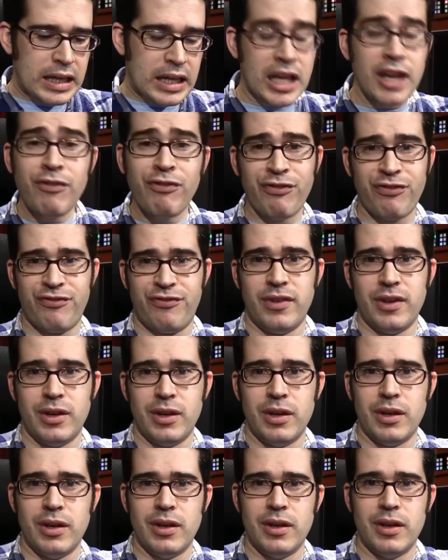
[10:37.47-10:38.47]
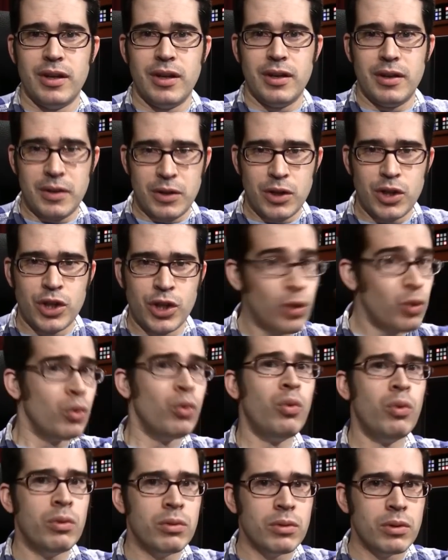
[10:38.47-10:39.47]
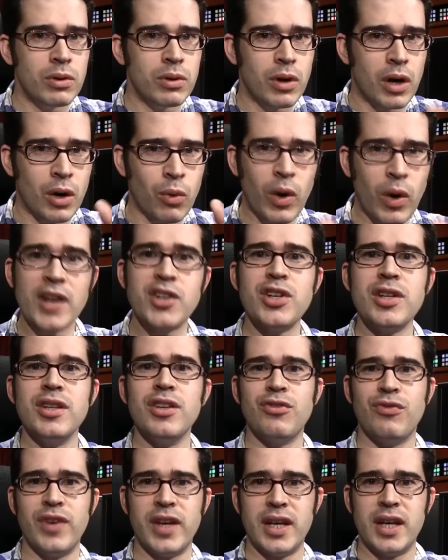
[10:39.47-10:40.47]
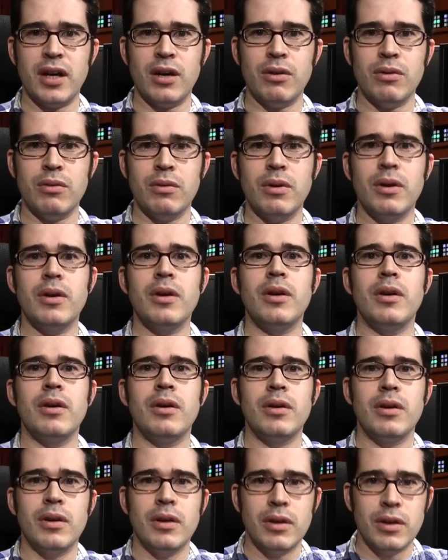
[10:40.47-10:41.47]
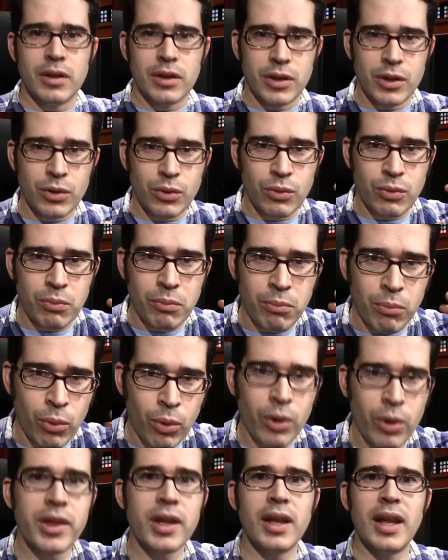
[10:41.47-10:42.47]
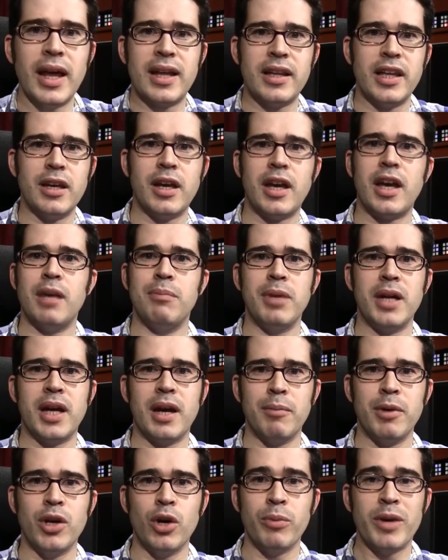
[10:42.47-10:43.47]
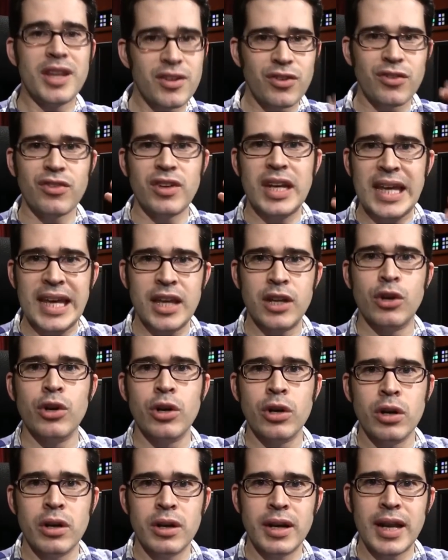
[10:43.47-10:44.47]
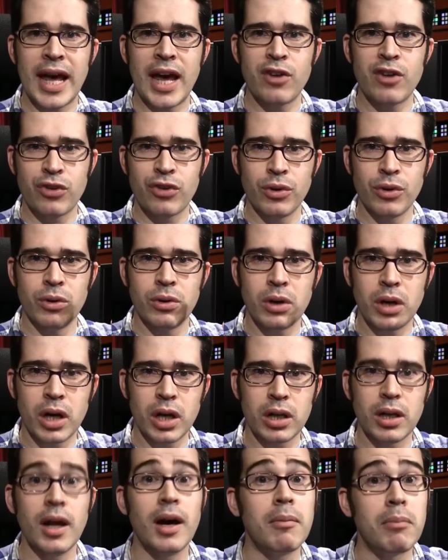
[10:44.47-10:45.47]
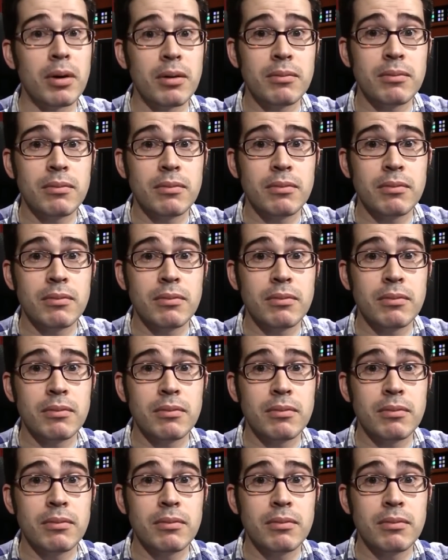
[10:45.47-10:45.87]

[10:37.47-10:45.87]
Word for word: If you are watching this video, you more than likely can become a Gnomie. This is an international club.